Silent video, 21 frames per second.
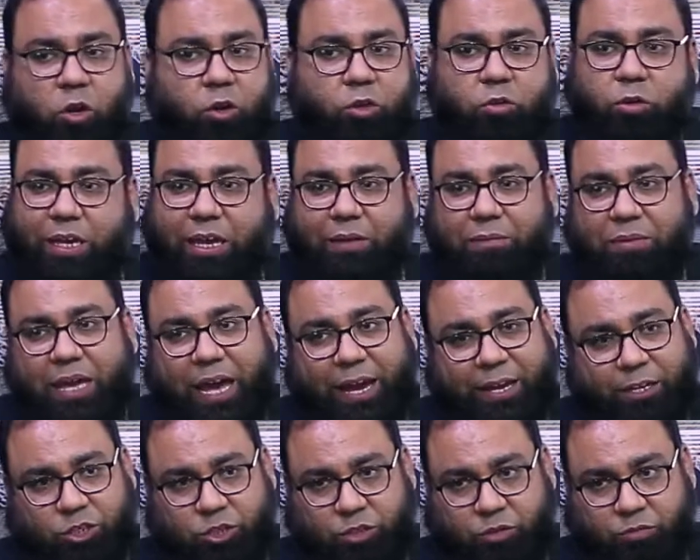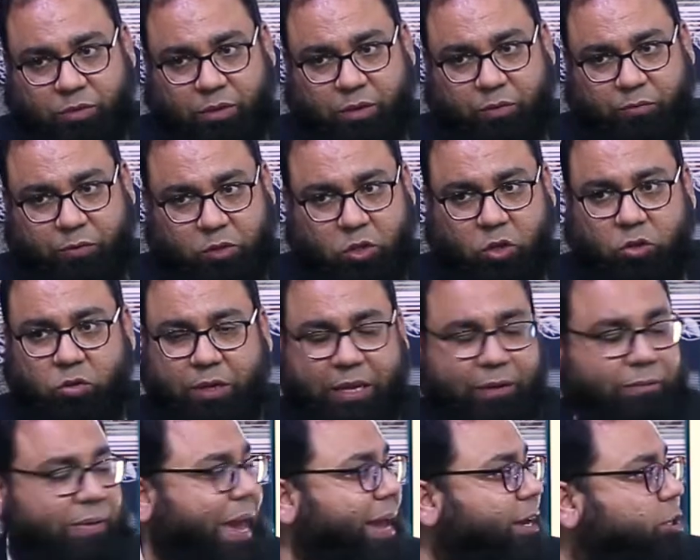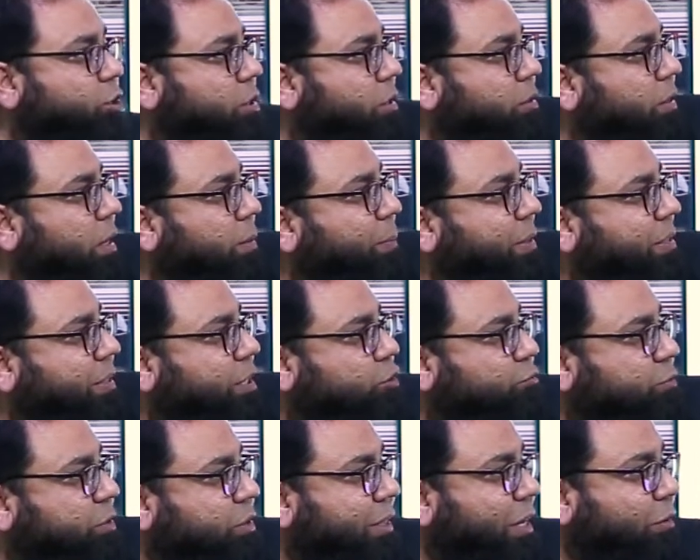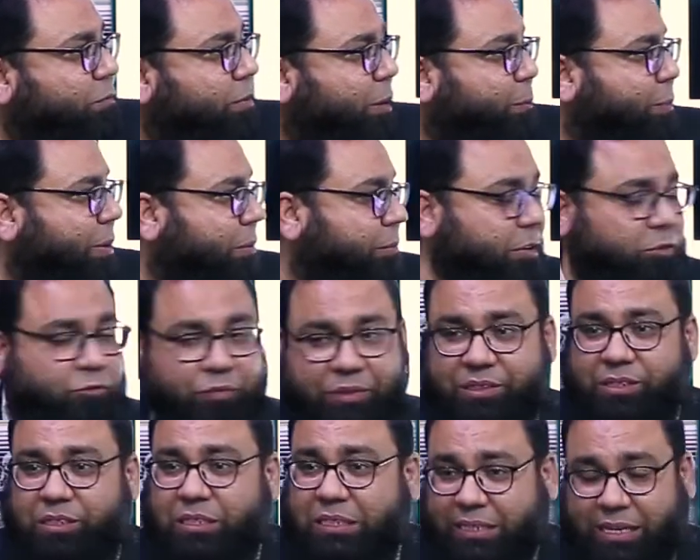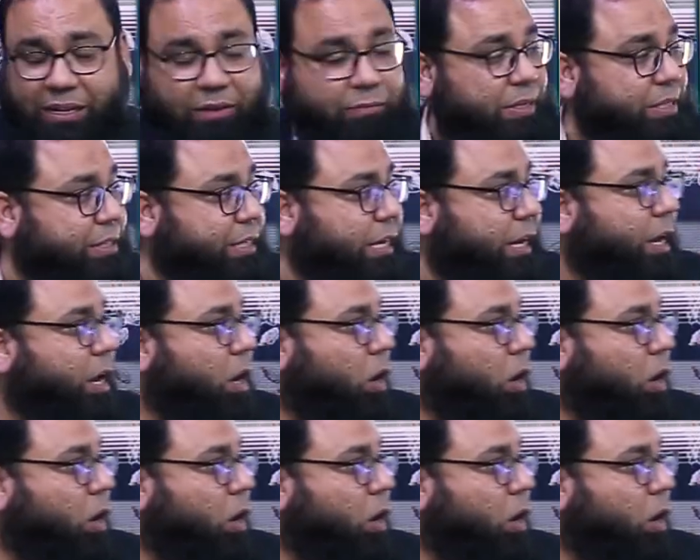non-UKVI journal. For non-UKVI journal, business visa, work permit visa, skill visa,